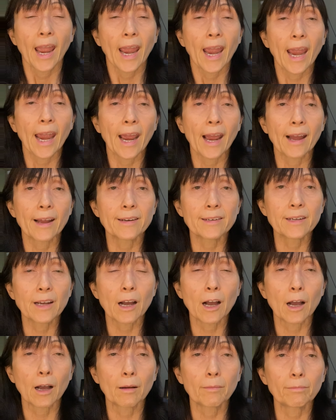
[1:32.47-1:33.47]
and
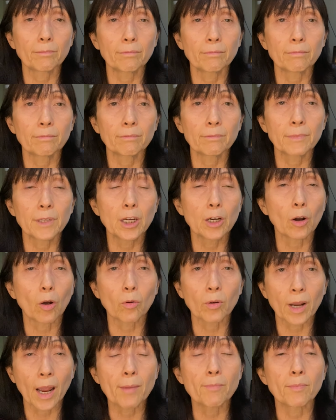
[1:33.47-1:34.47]
um, you
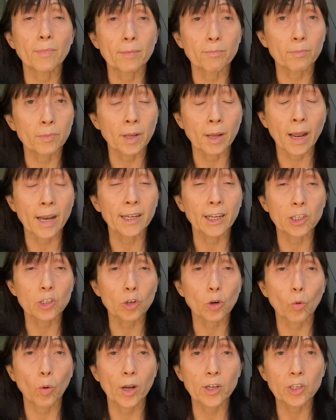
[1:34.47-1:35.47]
know and and get
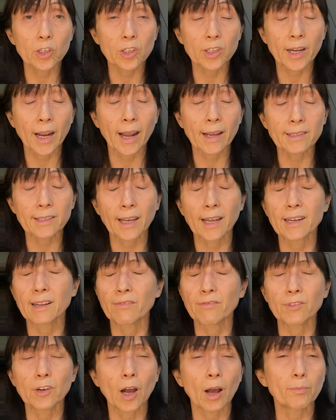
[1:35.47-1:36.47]
your questions asked and
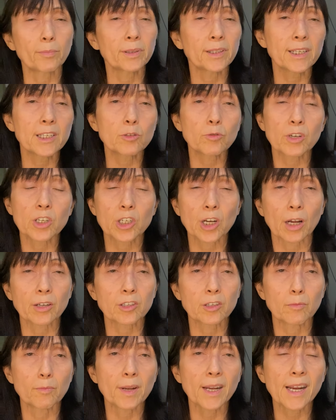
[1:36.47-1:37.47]
if not please reach out
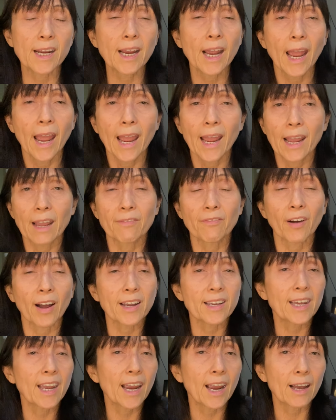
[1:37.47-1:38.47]
to me if i
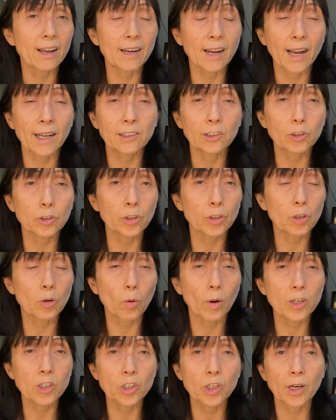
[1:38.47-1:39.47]
can't answer your
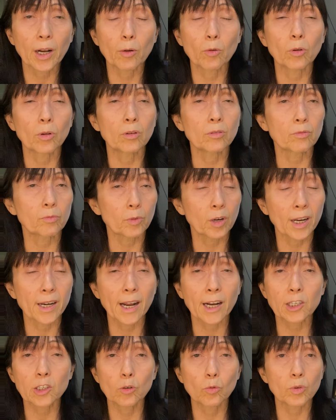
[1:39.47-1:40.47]
question i will
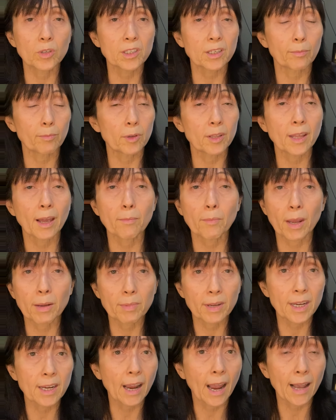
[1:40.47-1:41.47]
connect you with someone that
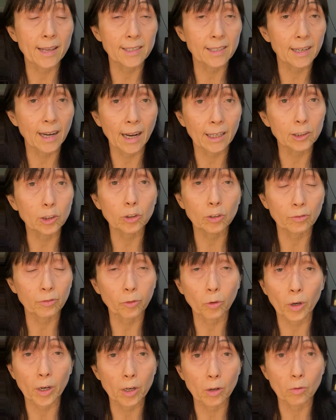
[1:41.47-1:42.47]
maybe has an answer
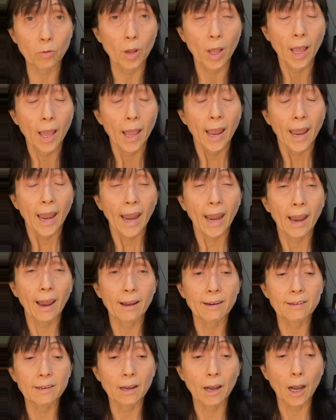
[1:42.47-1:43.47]
for you
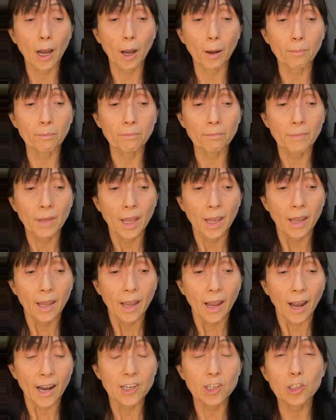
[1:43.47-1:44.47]
and um,
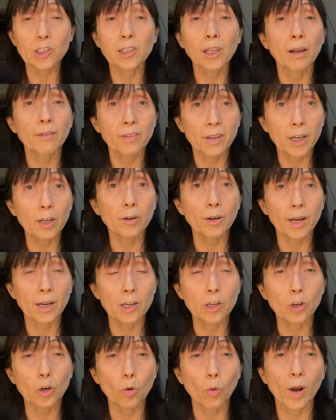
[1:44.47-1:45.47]
i just love hearing
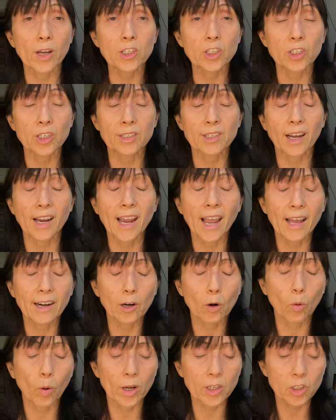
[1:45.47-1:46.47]
your questions i had a
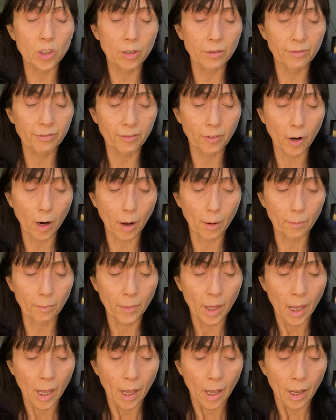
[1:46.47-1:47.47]
question
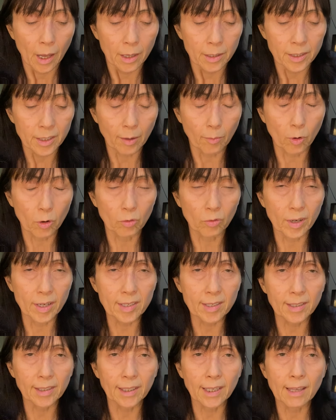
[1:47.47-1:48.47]
from someone
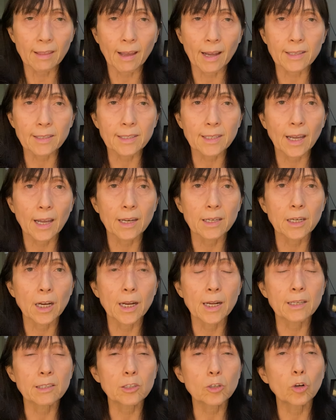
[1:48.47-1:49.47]
recently that said
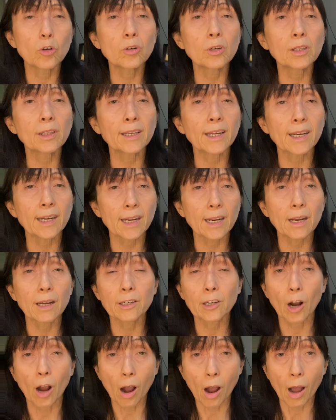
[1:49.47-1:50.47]
is kundalini
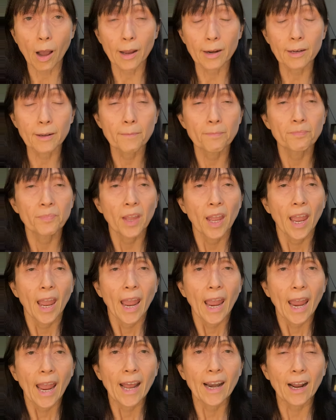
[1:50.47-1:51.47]
god
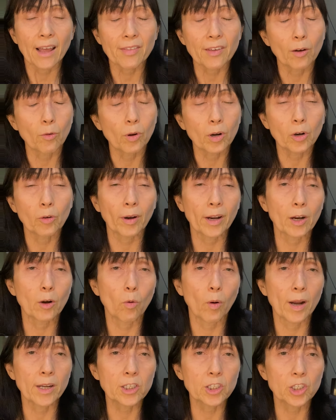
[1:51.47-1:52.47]
and i thought what a great
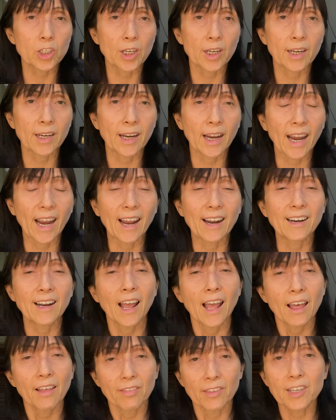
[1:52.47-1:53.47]
question and
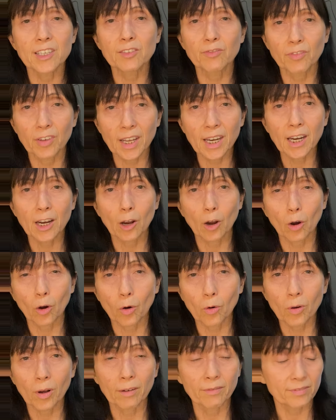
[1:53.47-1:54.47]
this
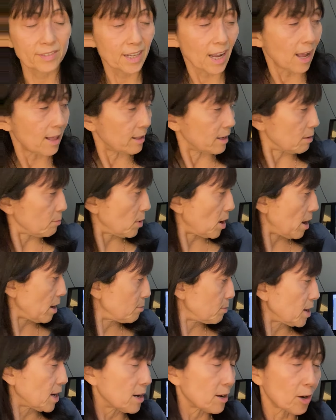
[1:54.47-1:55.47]
video of sally behind
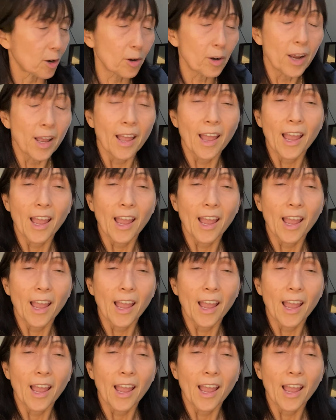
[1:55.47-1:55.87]
me here